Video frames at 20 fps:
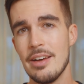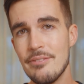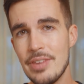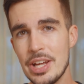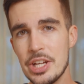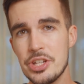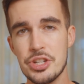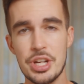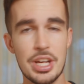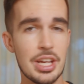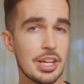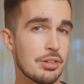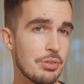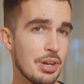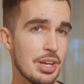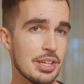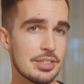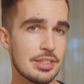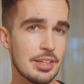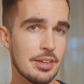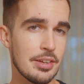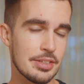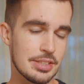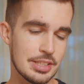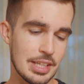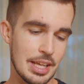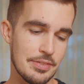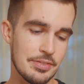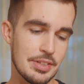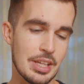which increase the
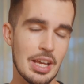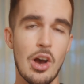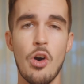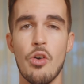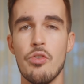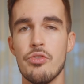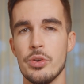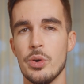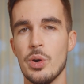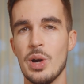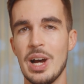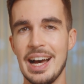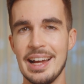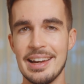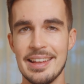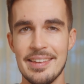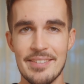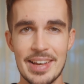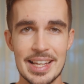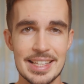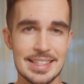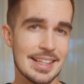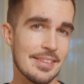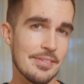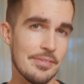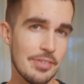safety of your uninvested